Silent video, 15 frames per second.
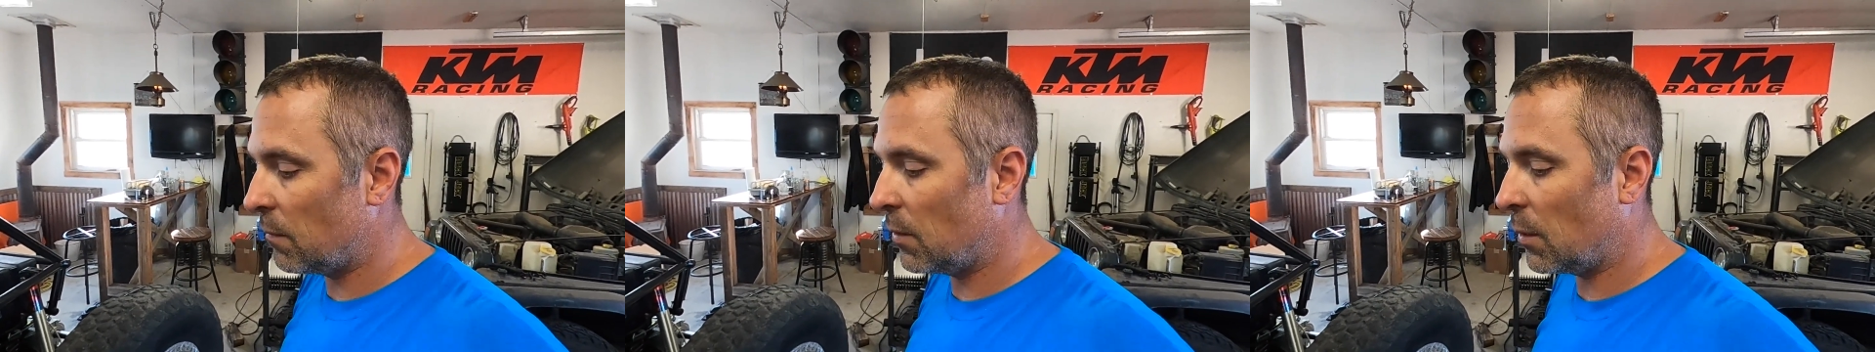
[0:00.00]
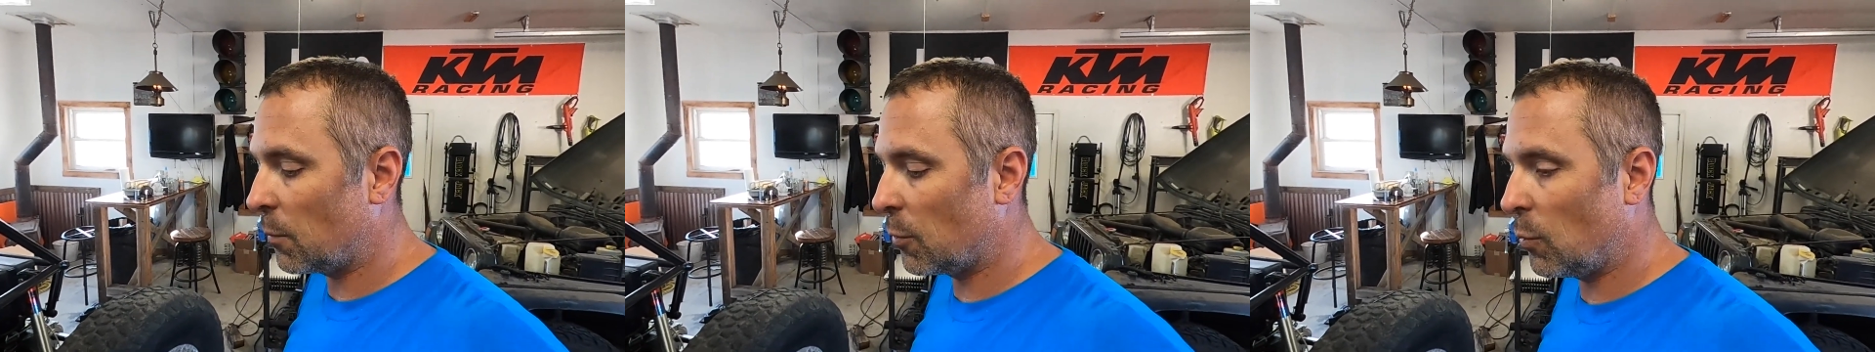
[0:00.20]

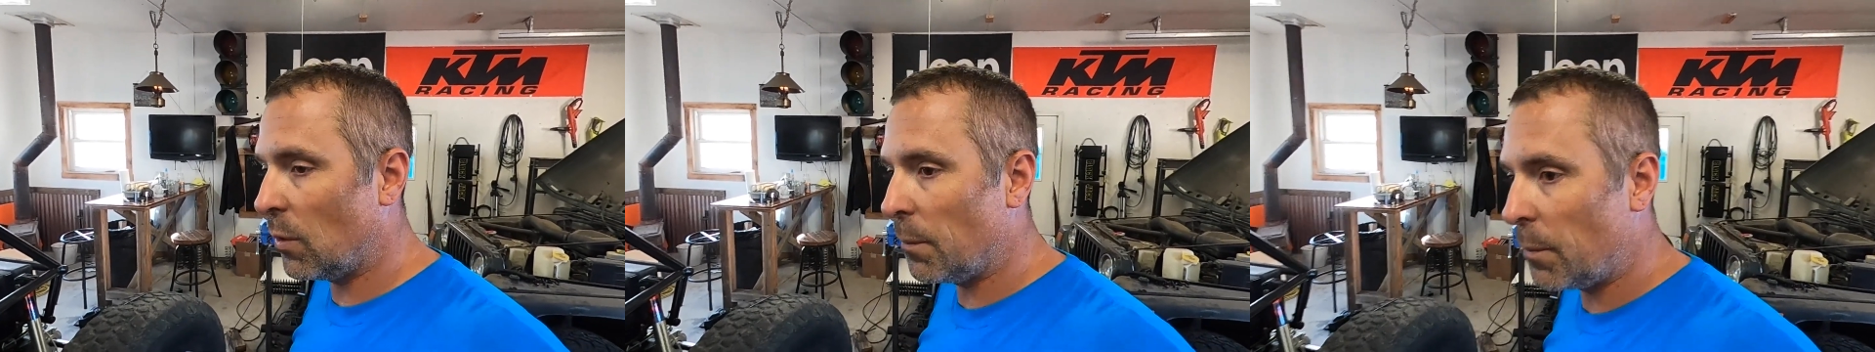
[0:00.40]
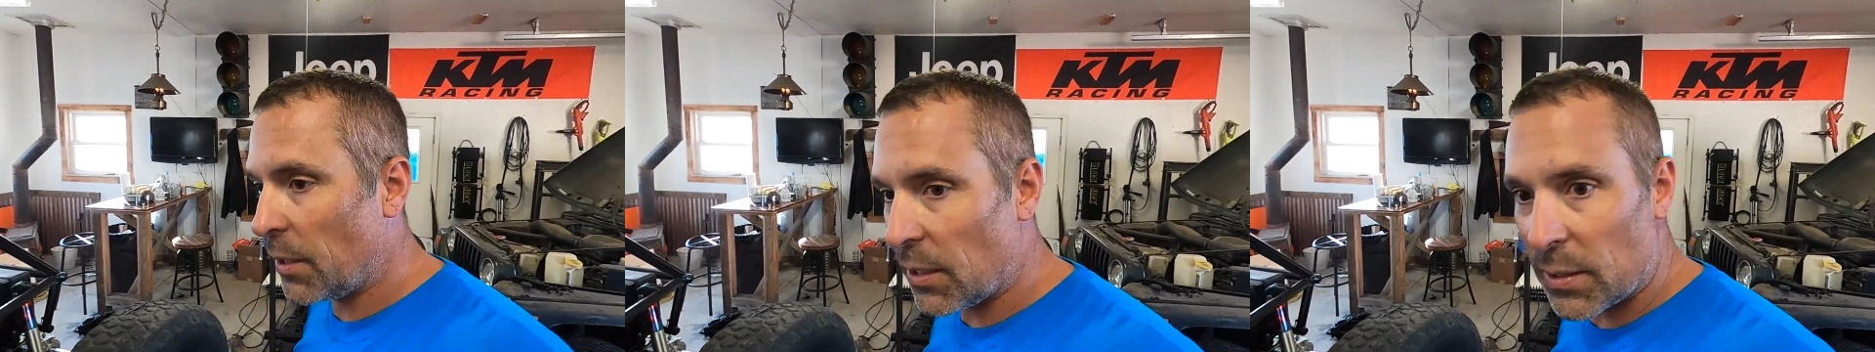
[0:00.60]
number
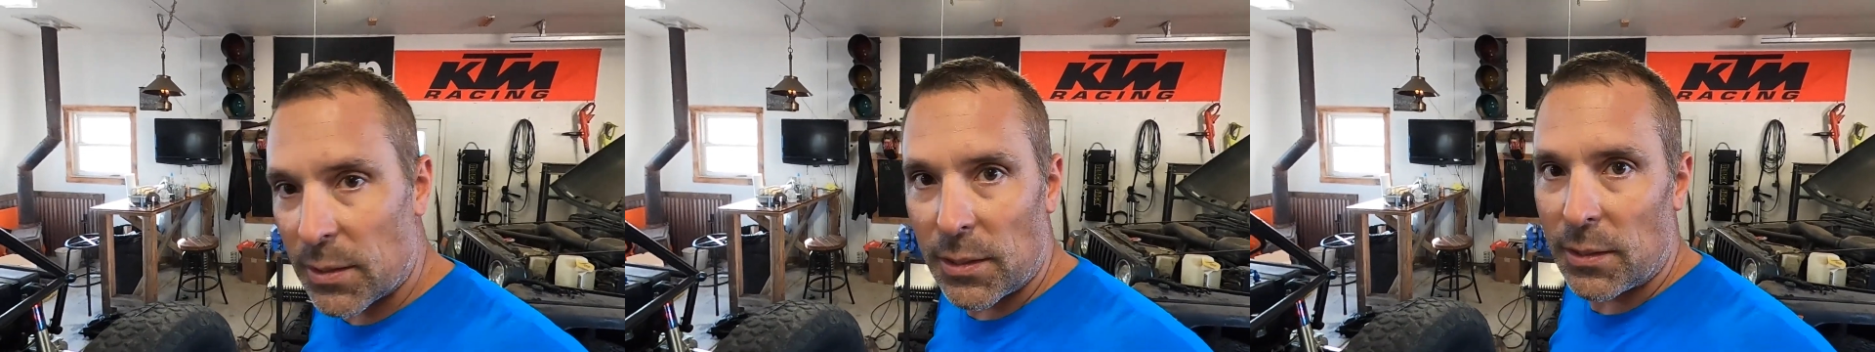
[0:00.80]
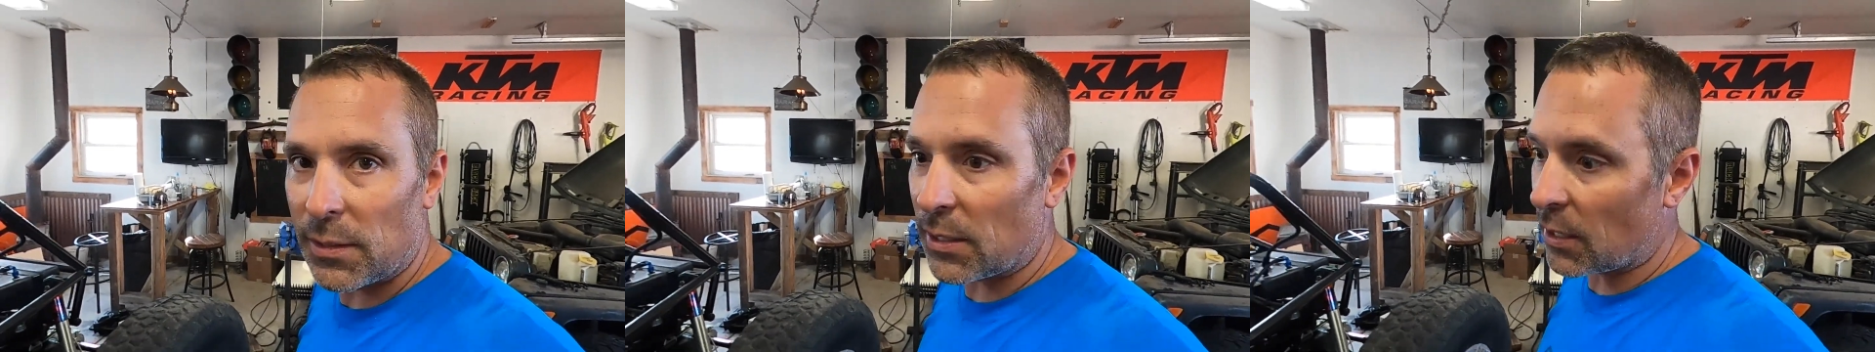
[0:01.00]
one
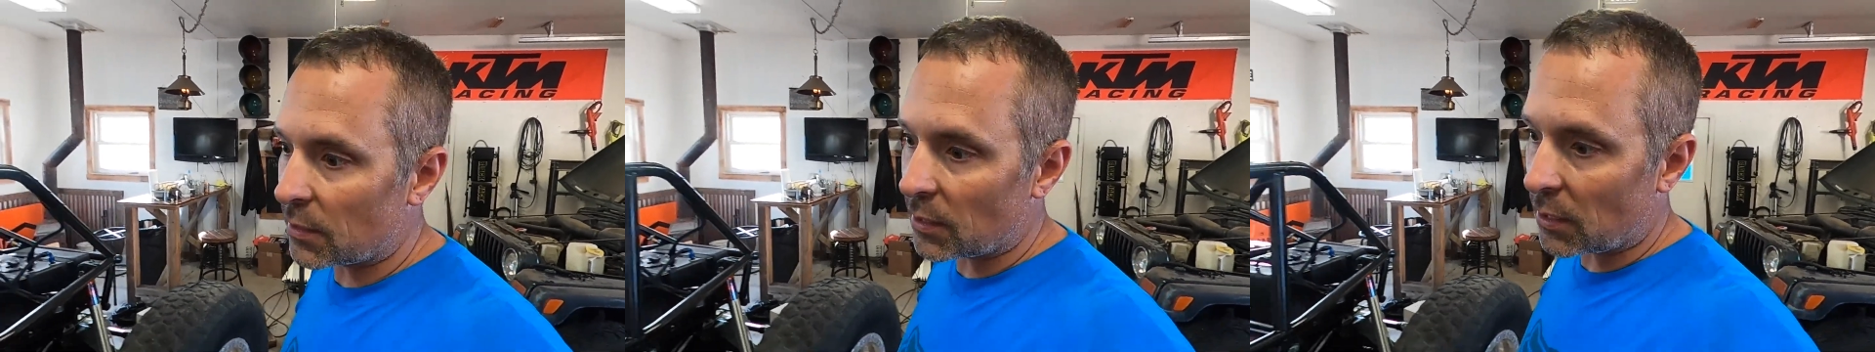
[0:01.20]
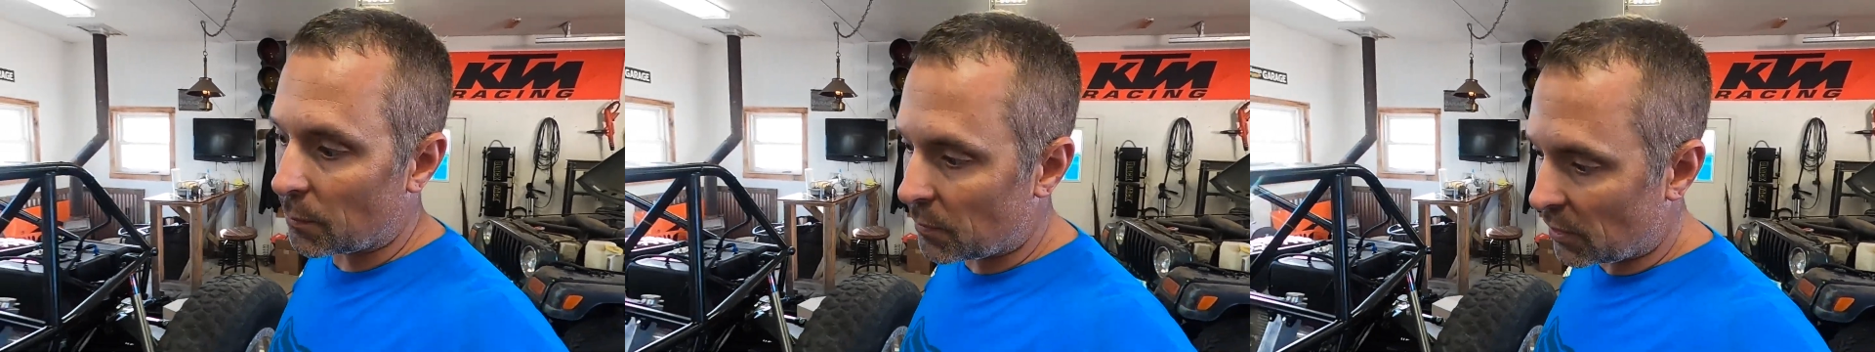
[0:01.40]
piston's at
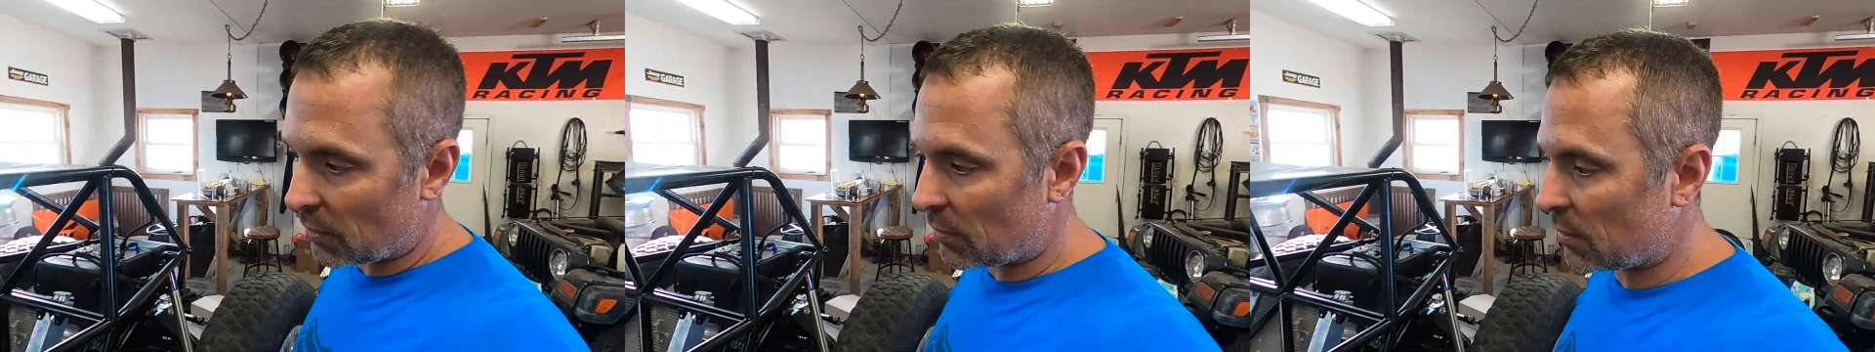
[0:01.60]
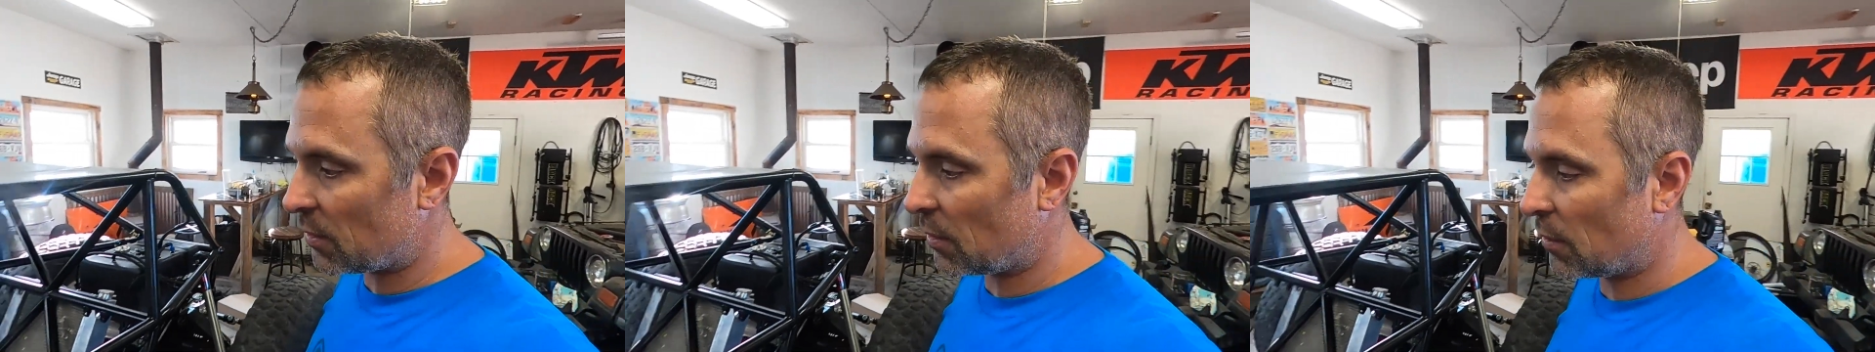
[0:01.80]
top
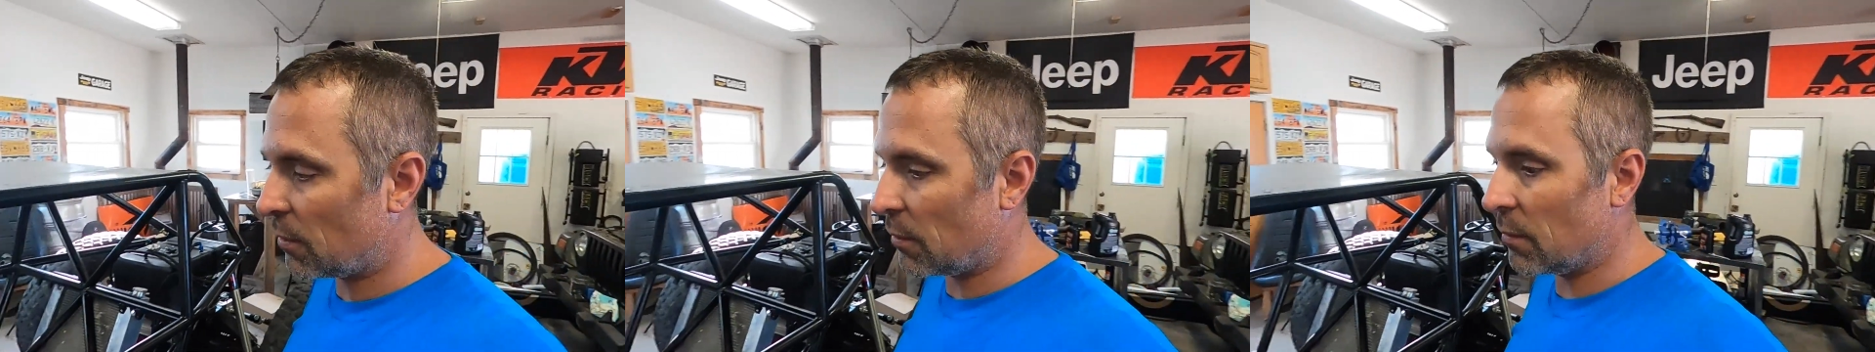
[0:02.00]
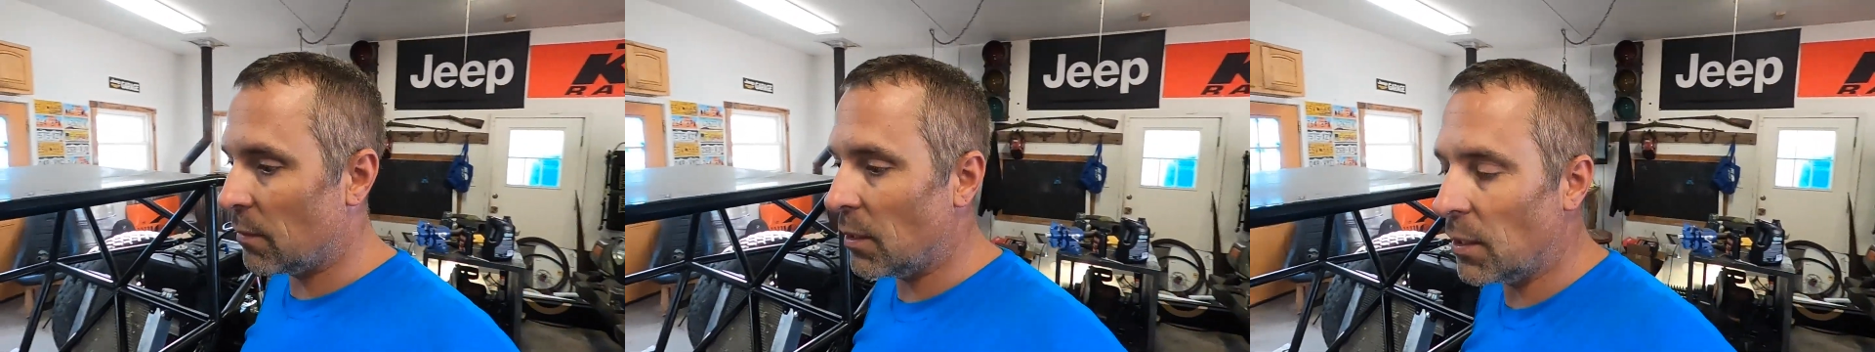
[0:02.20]
dead
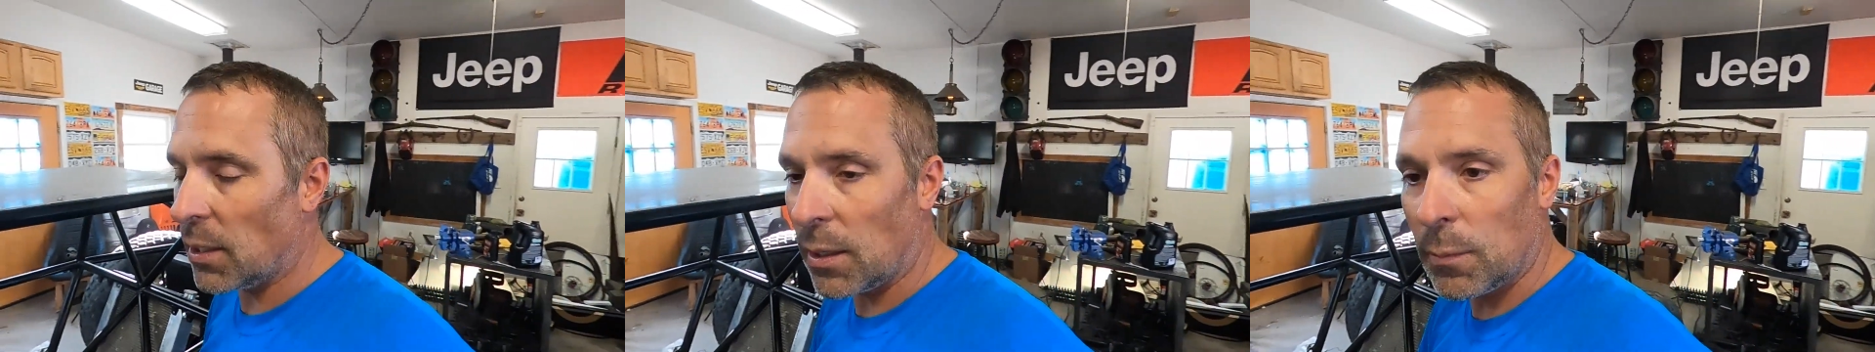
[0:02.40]
center. And I